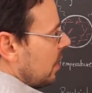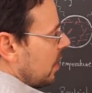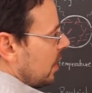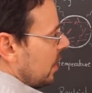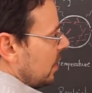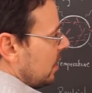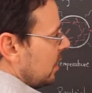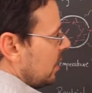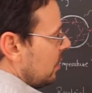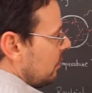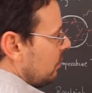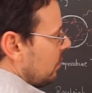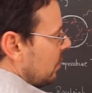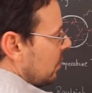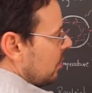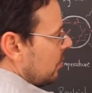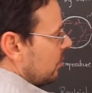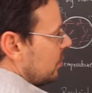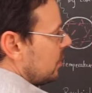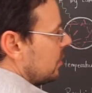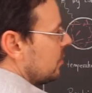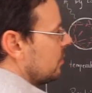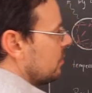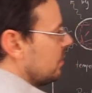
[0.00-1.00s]
and here we go
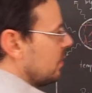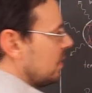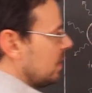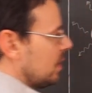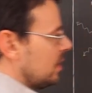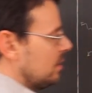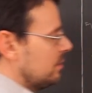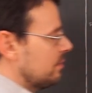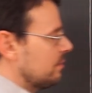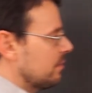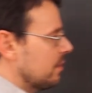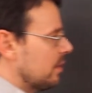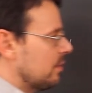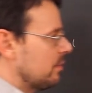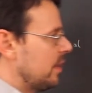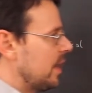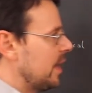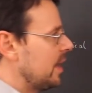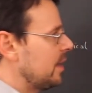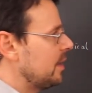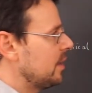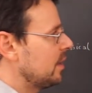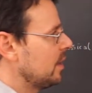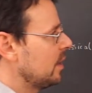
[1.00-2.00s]
into the
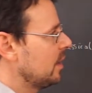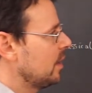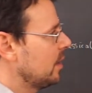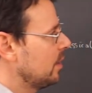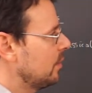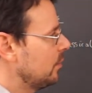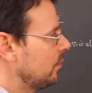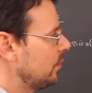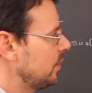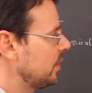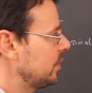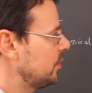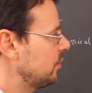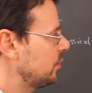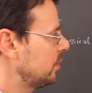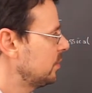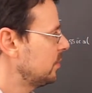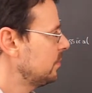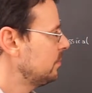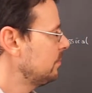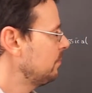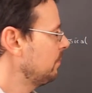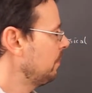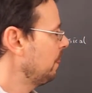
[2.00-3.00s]
infrared
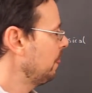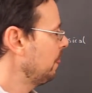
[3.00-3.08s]
region.